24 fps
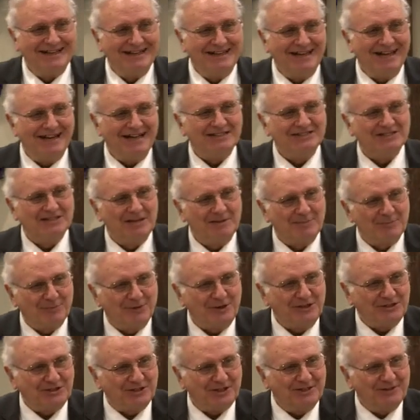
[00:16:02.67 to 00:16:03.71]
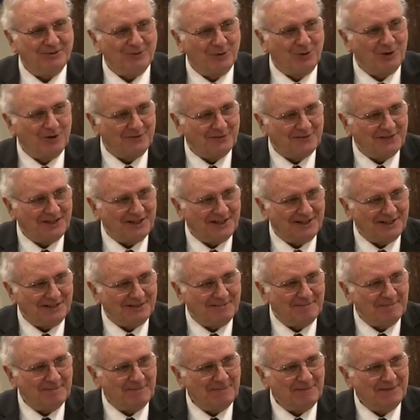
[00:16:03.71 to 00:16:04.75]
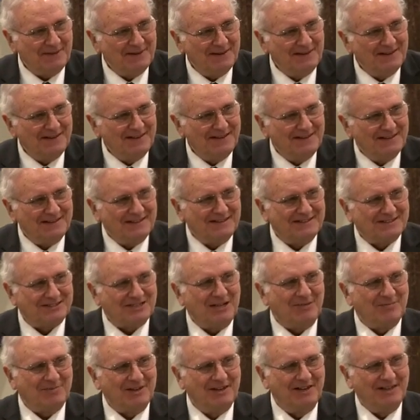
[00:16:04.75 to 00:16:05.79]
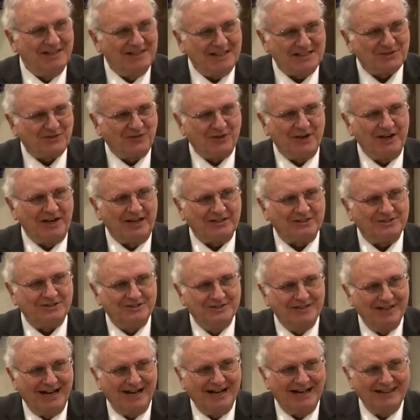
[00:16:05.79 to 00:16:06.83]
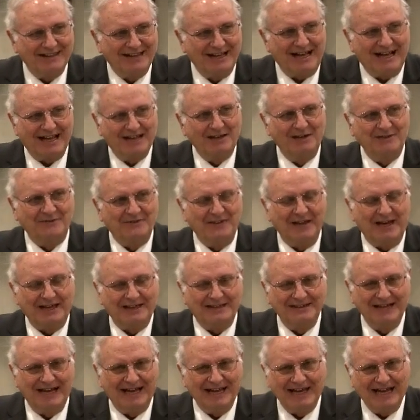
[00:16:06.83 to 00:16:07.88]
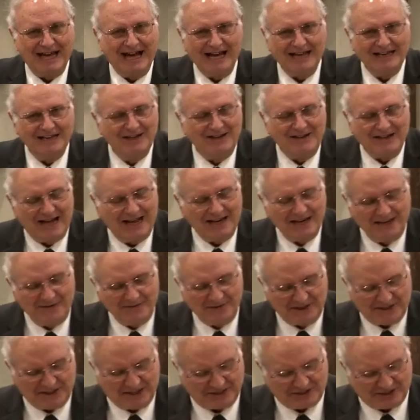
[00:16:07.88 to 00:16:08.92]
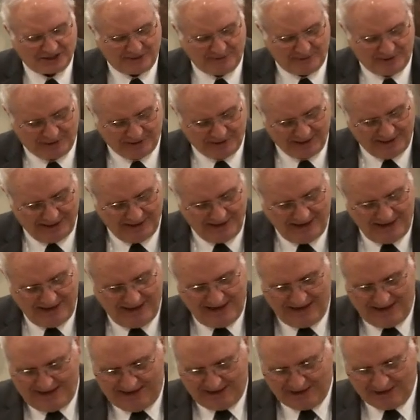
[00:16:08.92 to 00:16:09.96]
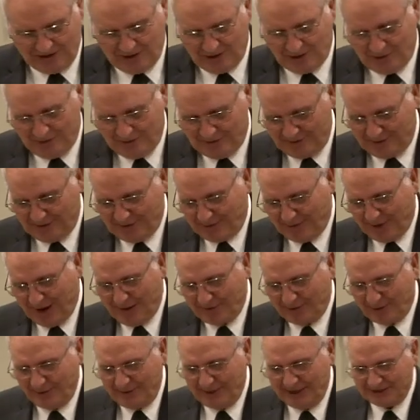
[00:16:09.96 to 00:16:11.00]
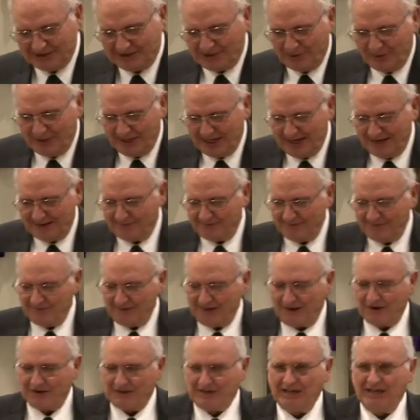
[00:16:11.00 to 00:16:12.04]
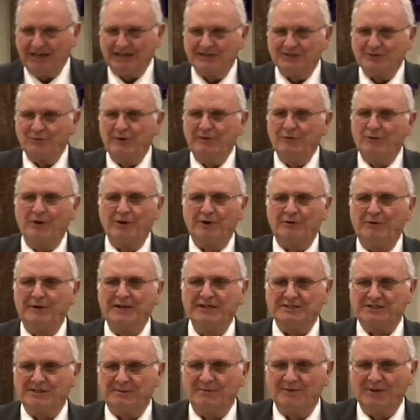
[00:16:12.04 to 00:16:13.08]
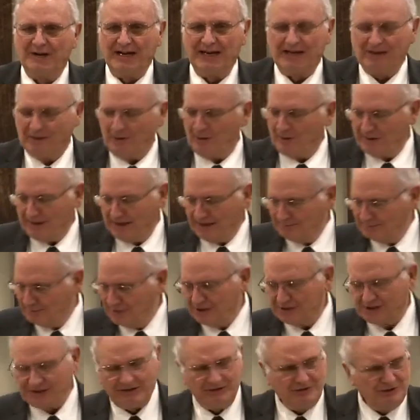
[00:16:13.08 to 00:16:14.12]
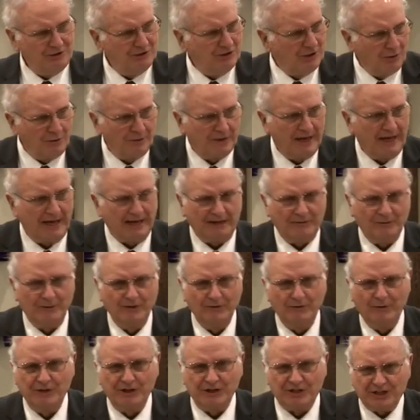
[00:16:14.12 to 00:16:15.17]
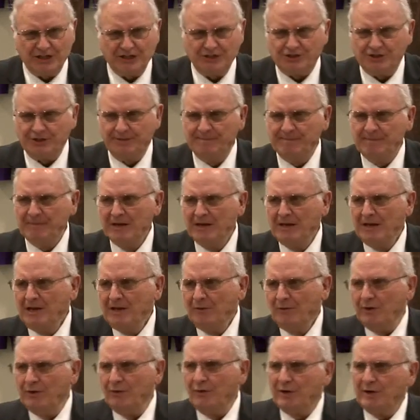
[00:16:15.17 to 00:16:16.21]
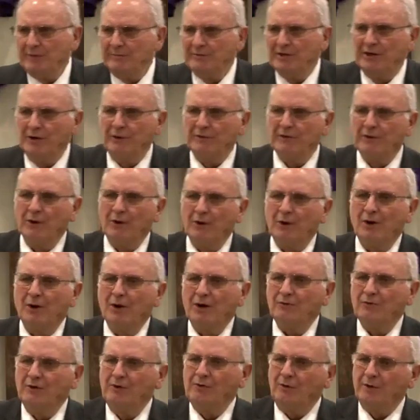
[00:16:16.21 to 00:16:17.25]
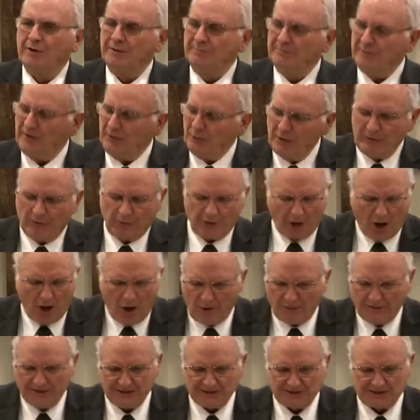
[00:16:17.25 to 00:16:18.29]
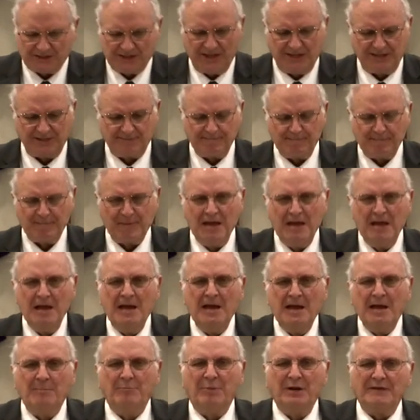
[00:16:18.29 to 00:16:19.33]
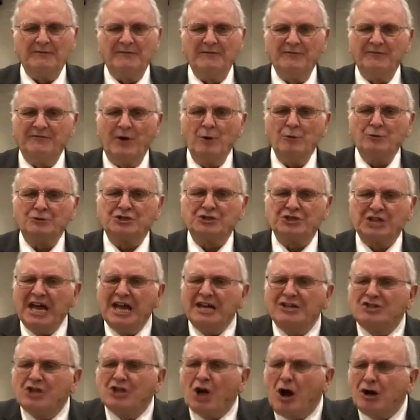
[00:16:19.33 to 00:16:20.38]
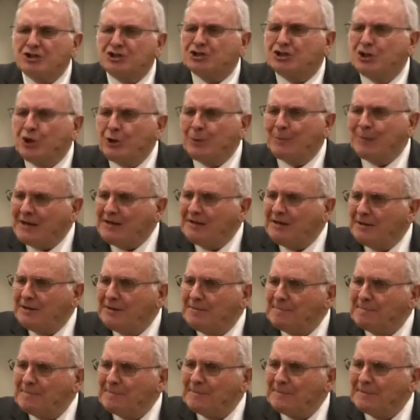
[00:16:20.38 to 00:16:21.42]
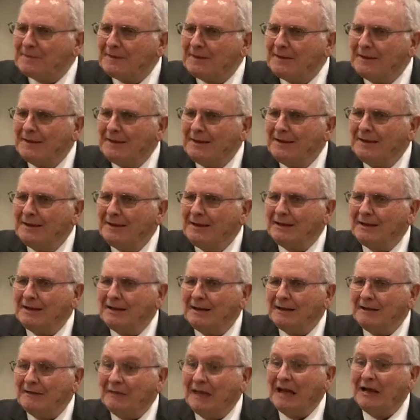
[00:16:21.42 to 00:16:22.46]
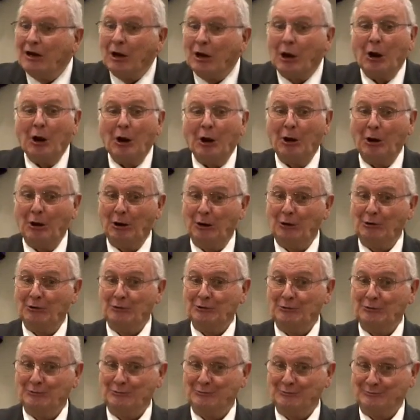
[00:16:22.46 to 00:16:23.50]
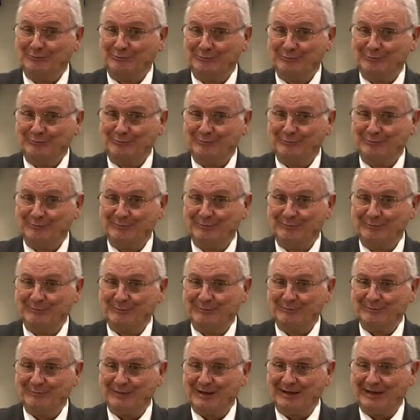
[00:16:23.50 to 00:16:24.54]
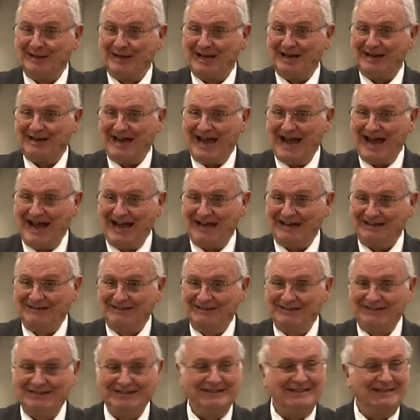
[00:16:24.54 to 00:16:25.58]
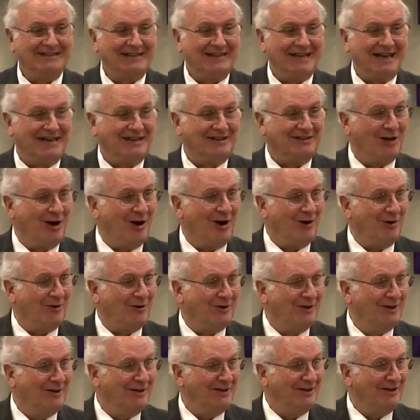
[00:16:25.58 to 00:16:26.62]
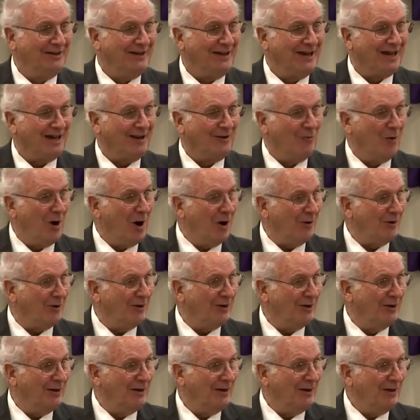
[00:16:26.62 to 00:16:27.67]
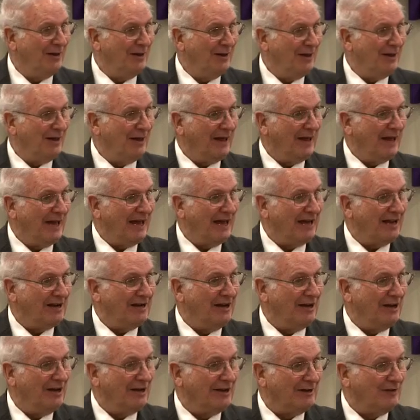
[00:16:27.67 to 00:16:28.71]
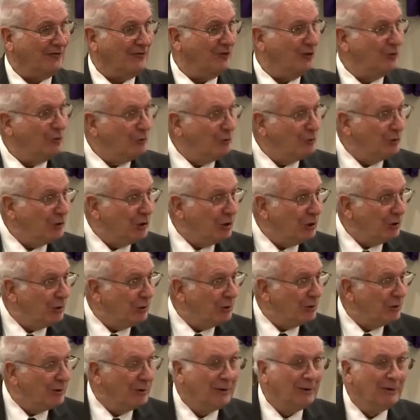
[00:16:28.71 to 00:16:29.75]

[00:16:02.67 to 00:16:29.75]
and now he's up preaching the Word of God. Something that's fresh. I, I love that. I, I, lo- I love the testimony you know, the problem is that we have our kids, we want to raise them right. Lord have mercy, you know that. We want to teach them. We want them to know the Lord. We want, them, we want all these things. But folks, kids aren't stupid. They learn how to act, how to talk, how to walk, how to, how to fool you,